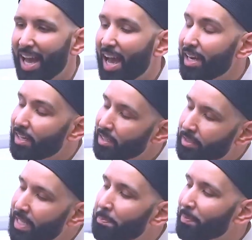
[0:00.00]
And in a
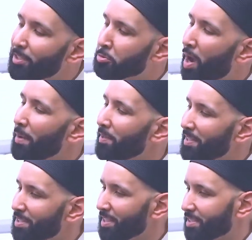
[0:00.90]
deeply
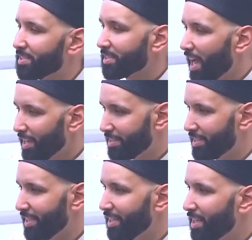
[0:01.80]
tribalistic
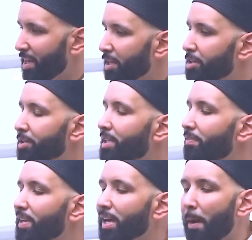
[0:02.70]
society, you're
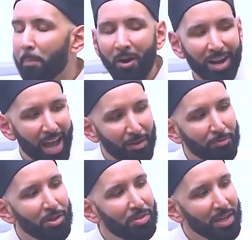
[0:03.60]
giving up on
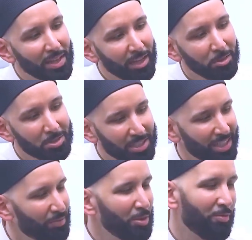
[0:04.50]
everything that used to
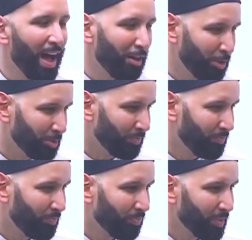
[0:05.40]
give you value.
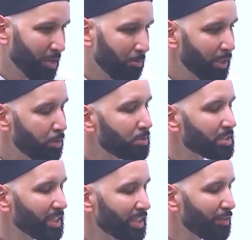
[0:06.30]
What used
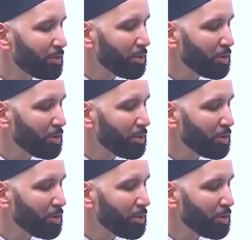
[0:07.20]
to give